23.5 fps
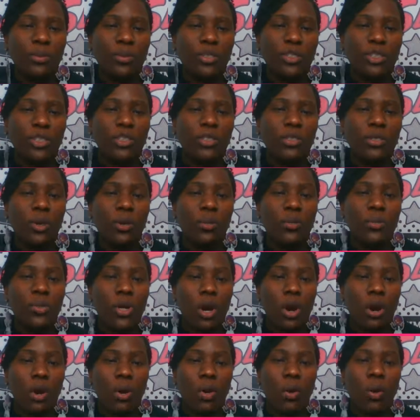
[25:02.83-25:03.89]
but just don't
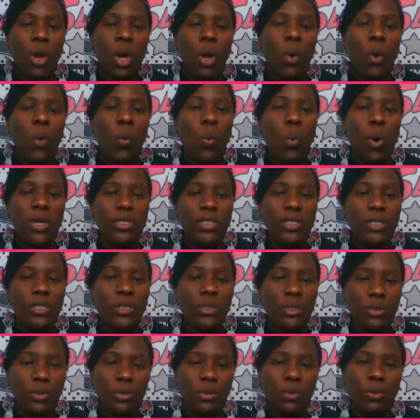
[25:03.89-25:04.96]
know what to
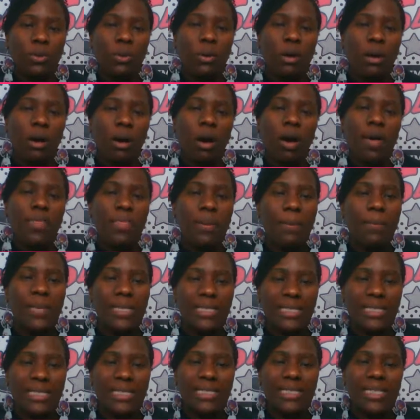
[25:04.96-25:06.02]
do on the
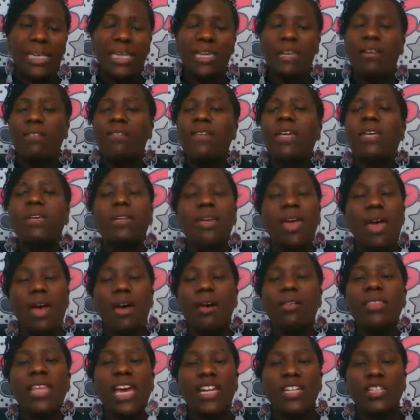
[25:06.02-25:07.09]
business end of it.
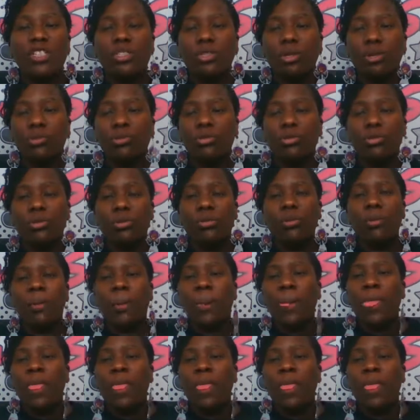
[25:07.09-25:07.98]
Yeah, that is so true.